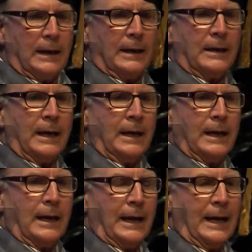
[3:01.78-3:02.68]

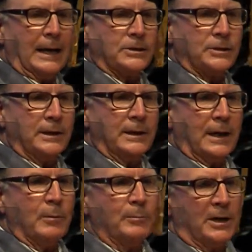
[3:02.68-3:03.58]

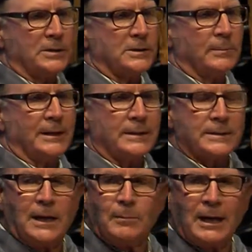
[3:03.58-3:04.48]
I'm embarrassed about
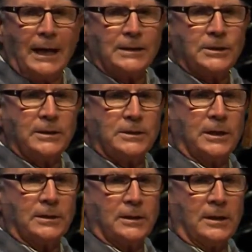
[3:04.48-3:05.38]
this now, but I actually
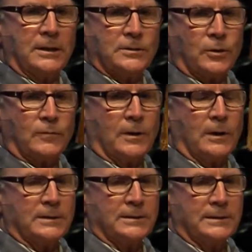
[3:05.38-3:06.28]
tugged on his
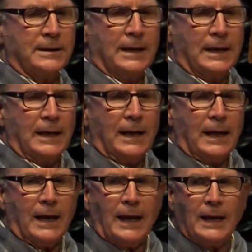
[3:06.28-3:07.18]
overalls.
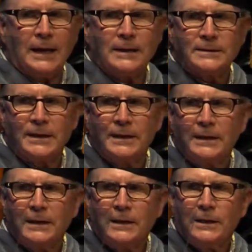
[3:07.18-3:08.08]
And I said,
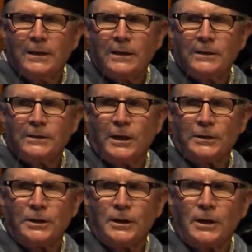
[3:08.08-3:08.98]

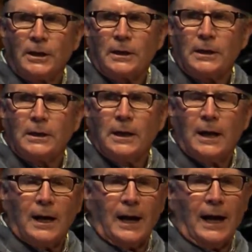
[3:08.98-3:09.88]
Dr. Hurd,
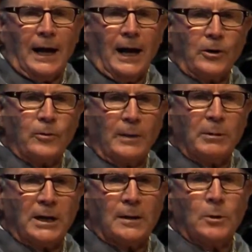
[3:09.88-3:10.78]
how do I
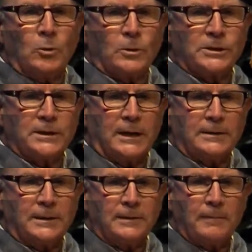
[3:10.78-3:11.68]
become a horse
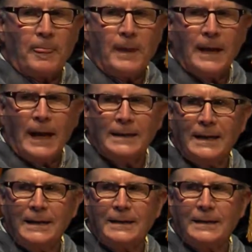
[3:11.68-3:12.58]
doctor? And
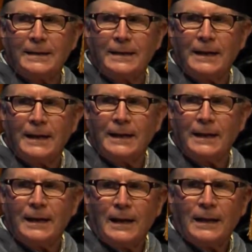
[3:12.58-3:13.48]
then he did a thing
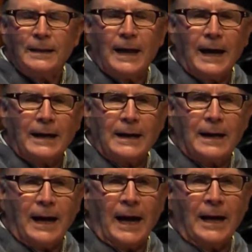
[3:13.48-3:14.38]
that
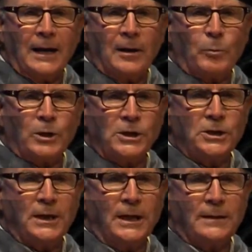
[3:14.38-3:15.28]
I
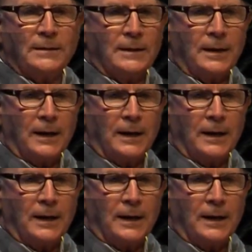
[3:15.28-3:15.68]
appreciate